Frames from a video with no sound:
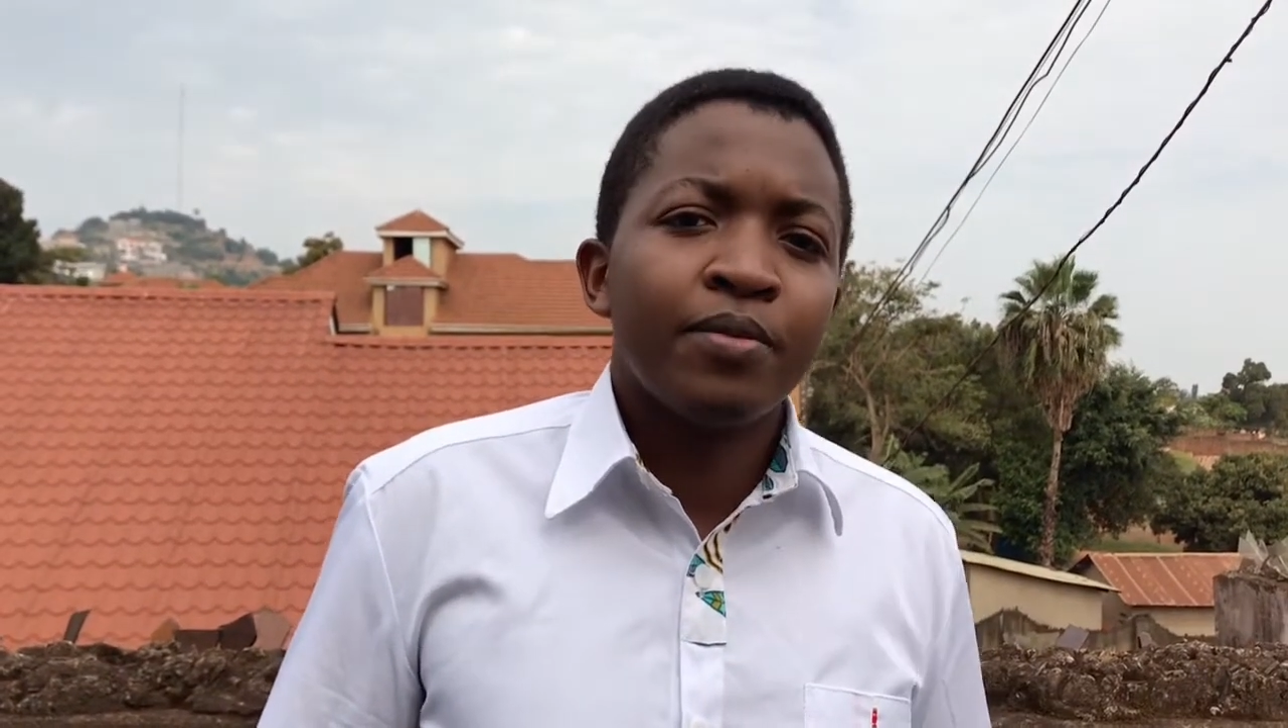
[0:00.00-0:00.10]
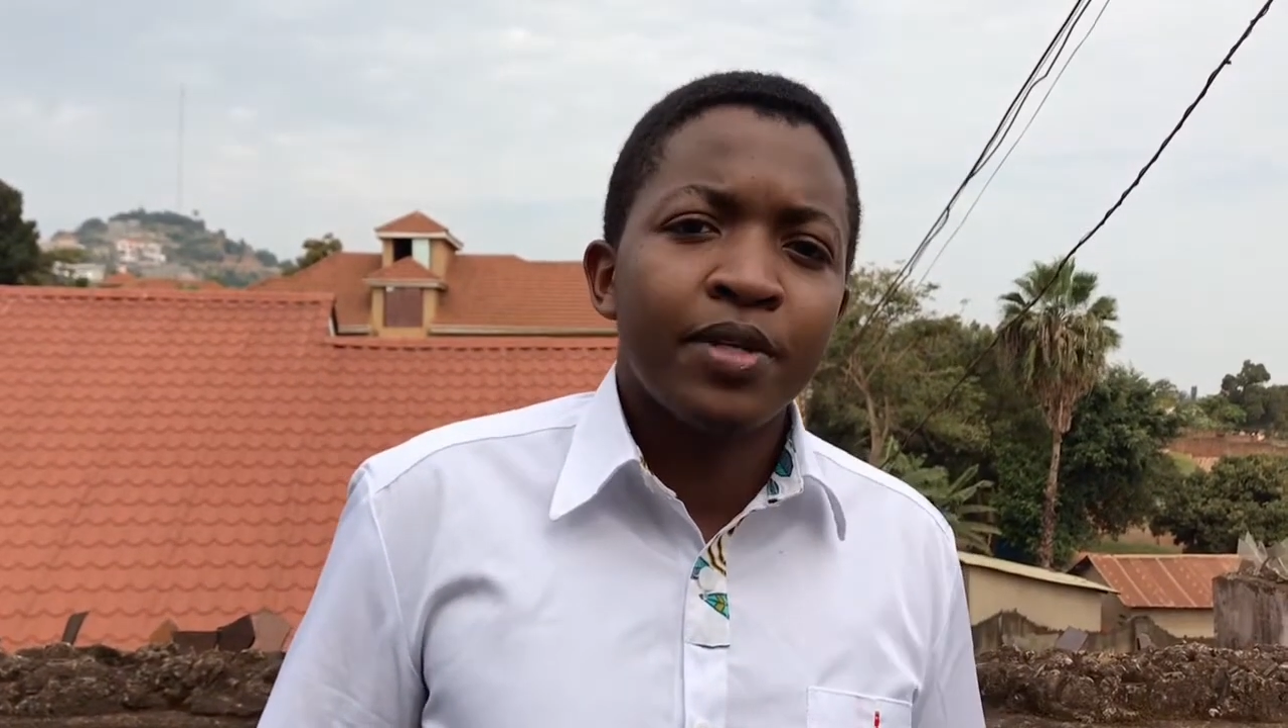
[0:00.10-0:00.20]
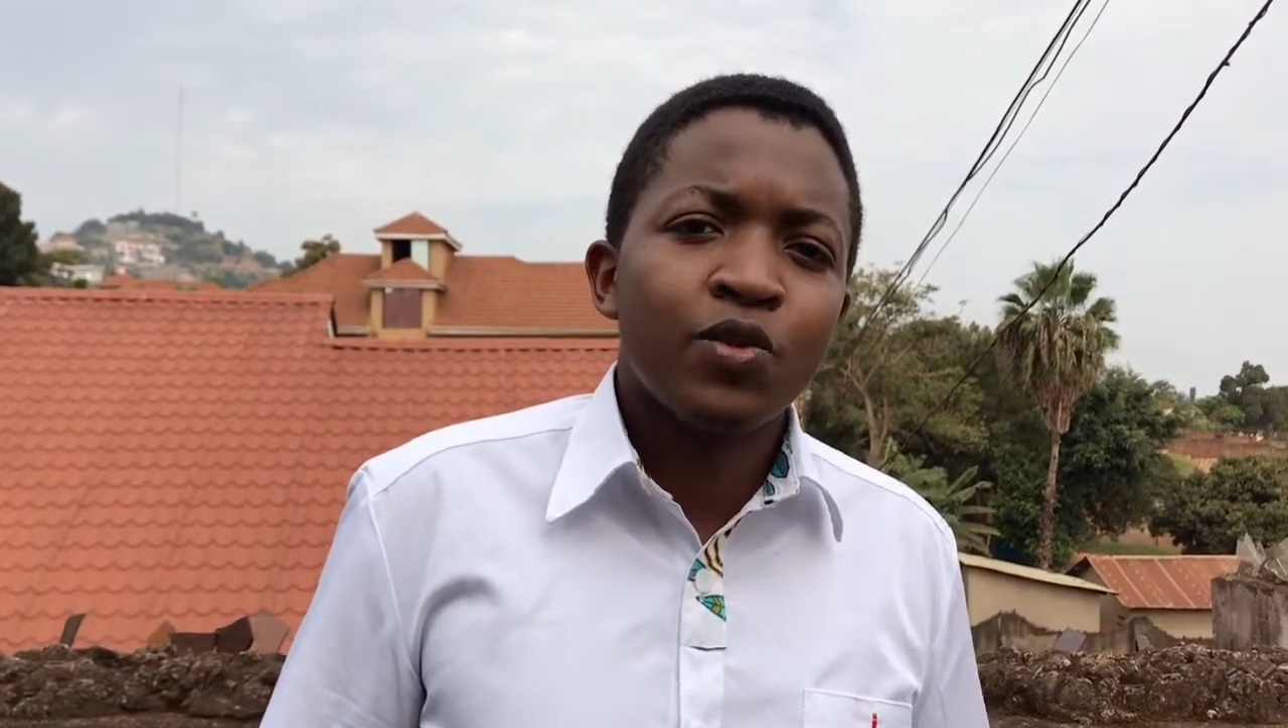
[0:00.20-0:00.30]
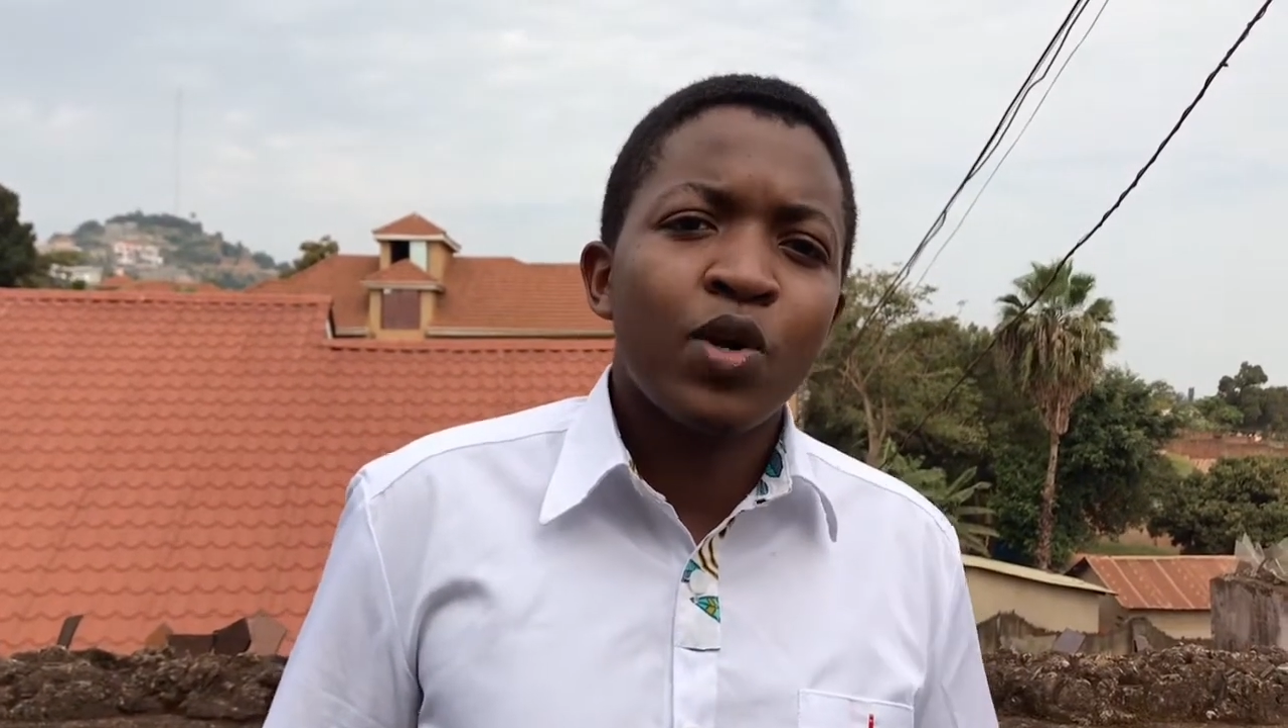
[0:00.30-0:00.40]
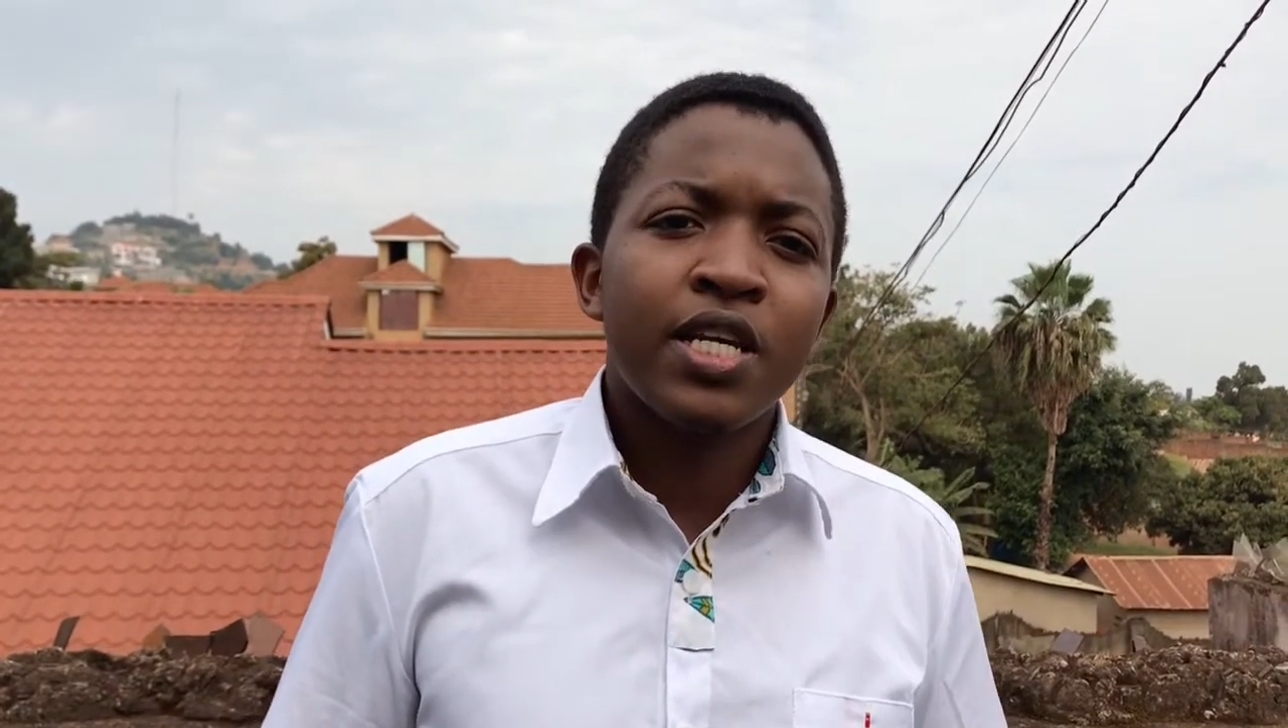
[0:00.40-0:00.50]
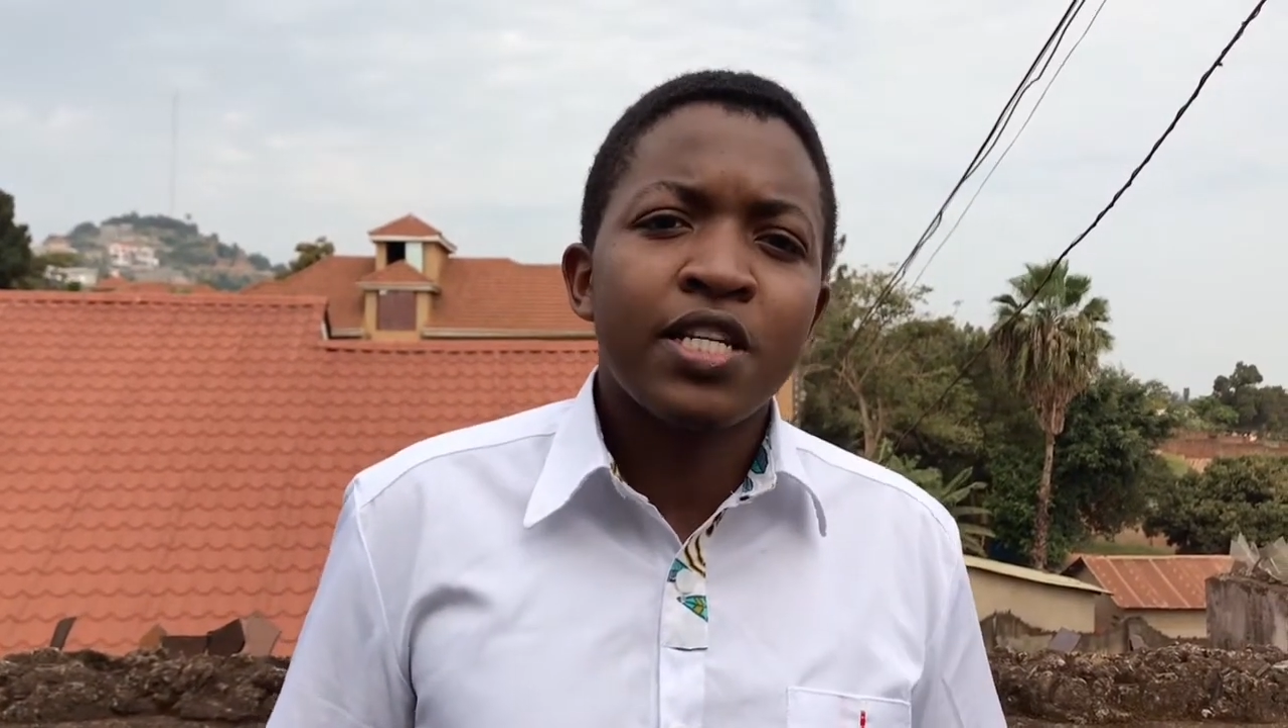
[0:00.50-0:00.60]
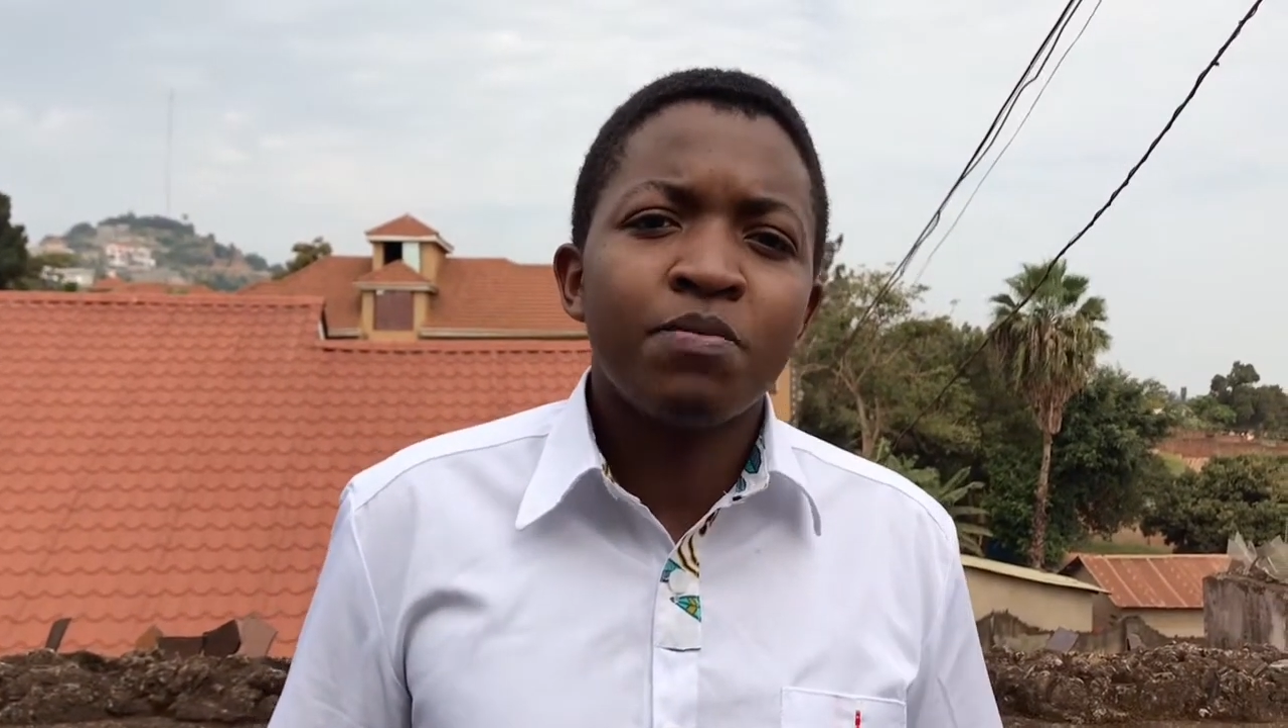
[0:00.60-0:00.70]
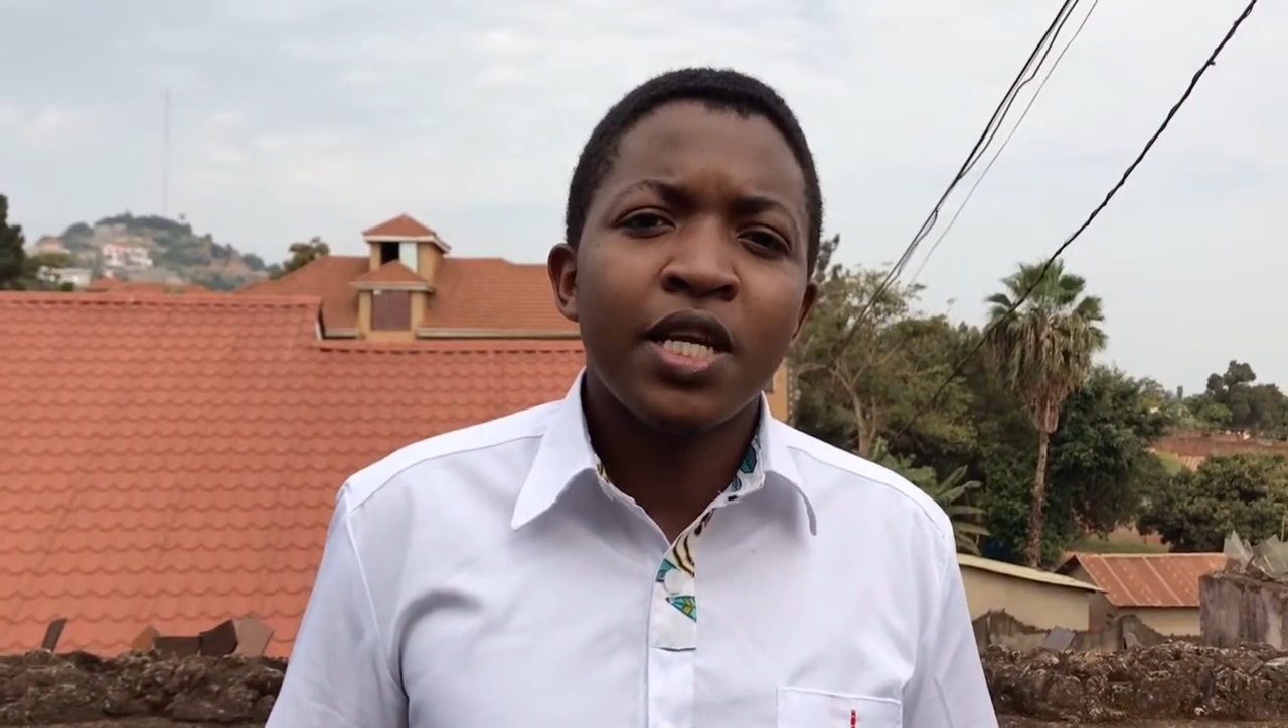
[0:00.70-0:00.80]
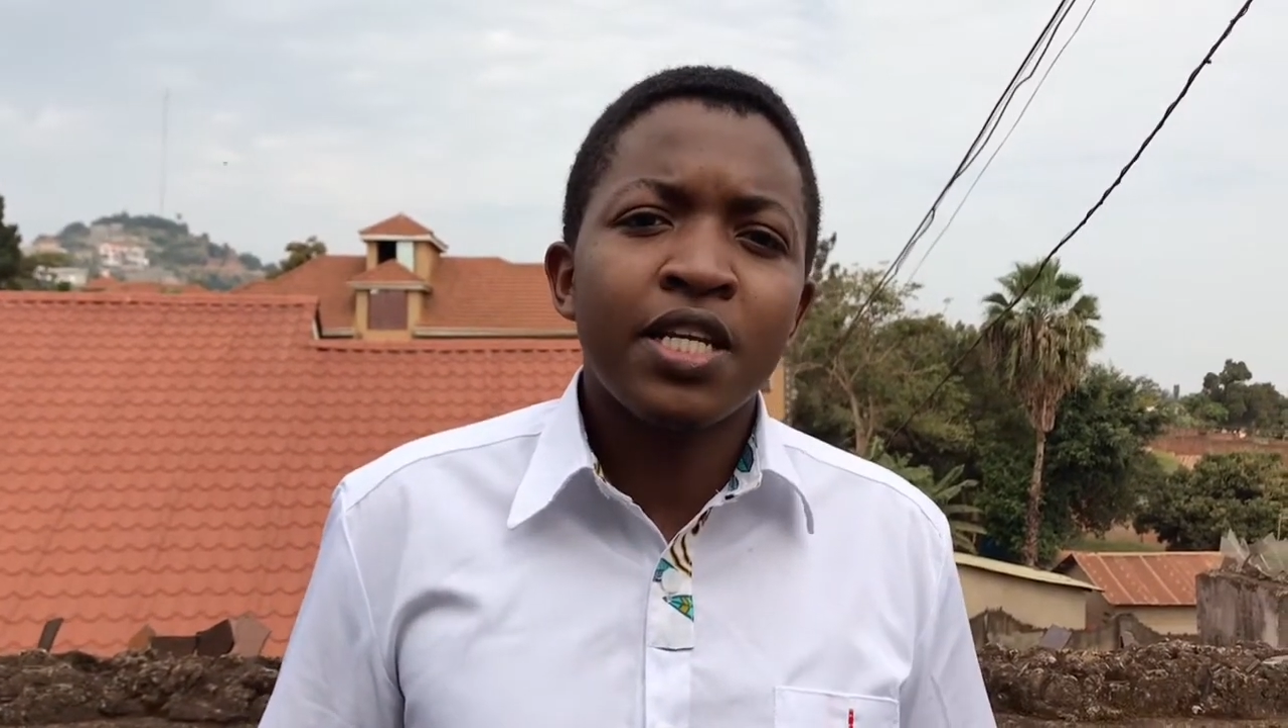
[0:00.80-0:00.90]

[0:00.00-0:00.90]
is what has made